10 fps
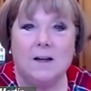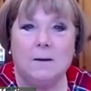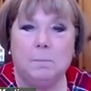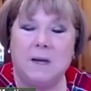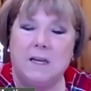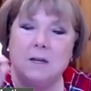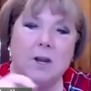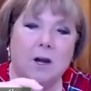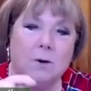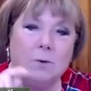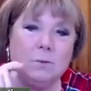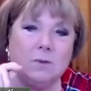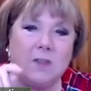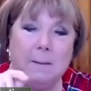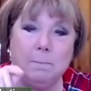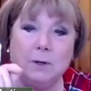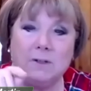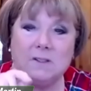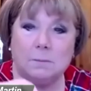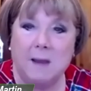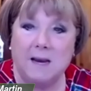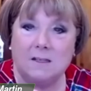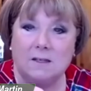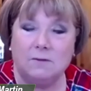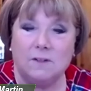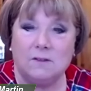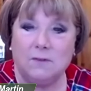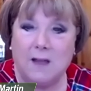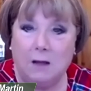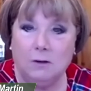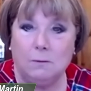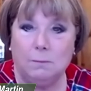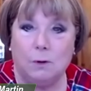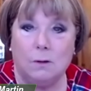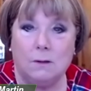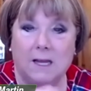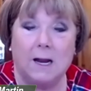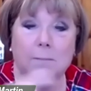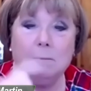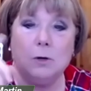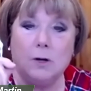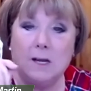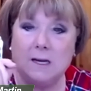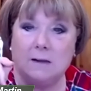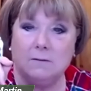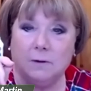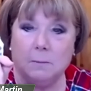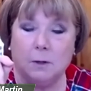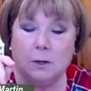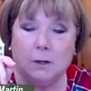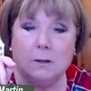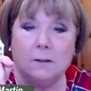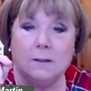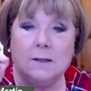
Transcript: But you know, that perspective is valuable, and I'm learning it from her.